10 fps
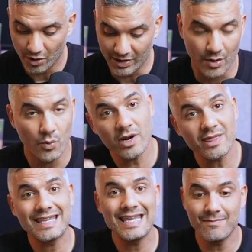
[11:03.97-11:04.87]
Okay, what are
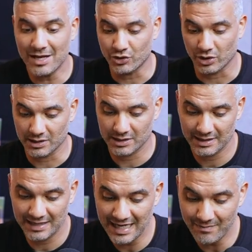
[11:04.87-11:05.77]
the key metrics?
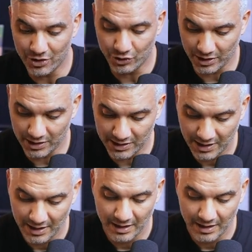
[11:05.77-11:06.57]
Key metrics